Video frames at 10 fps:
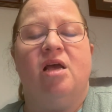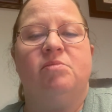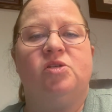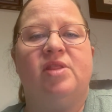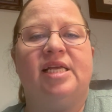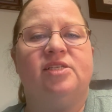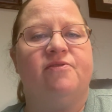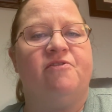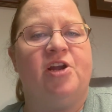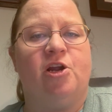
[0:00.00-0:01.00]
So that's a
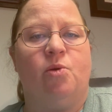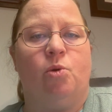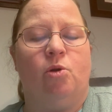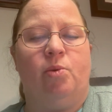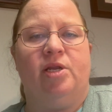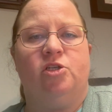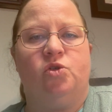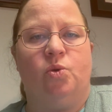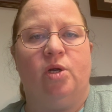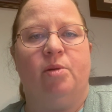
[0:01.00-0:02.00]
very whirlwind
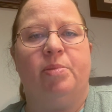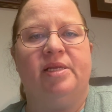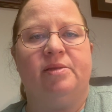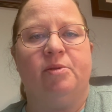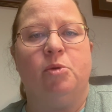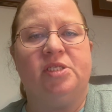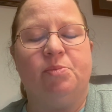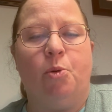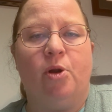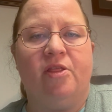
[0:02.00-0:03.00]
tour. But the most
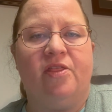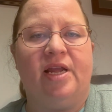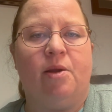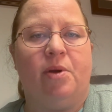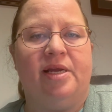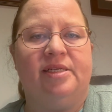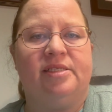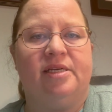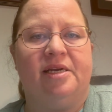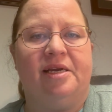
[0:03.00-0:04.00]
important thing I want
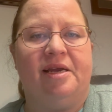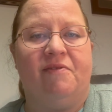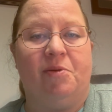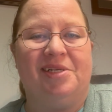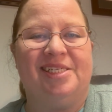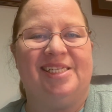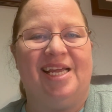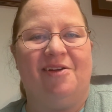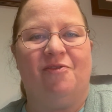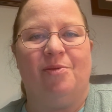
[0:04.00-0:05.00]
everyone to
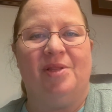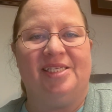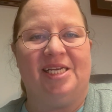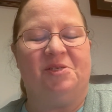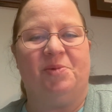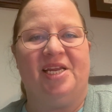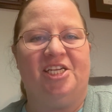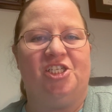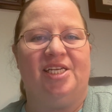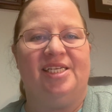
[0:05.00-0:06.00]
take from this
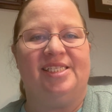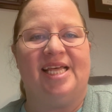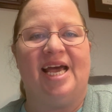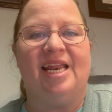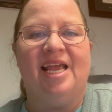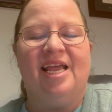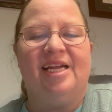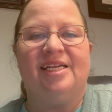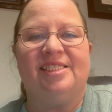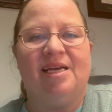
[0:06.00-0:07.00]
explanation is that
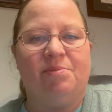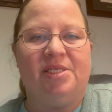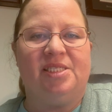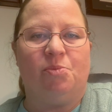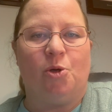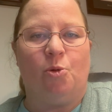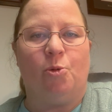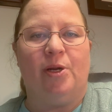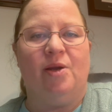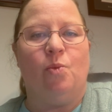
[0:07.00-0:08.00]
contempt is
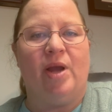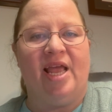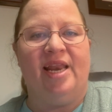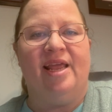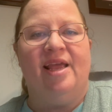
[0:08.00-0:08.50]
appropriate when